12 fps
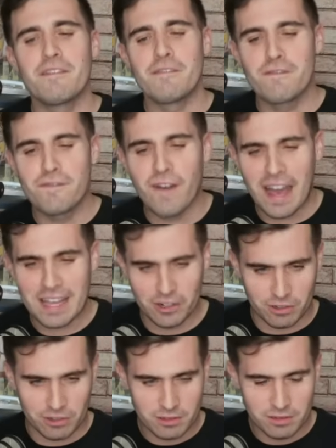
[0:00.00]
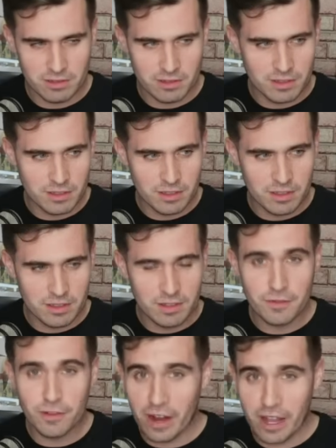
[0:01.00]
vital
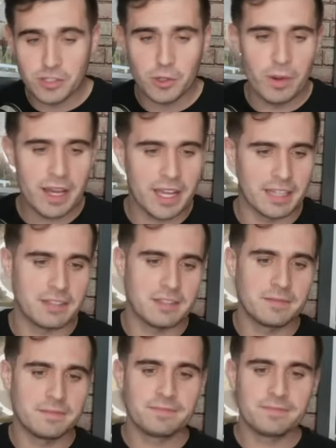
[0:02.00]
for Andrew Wiggins.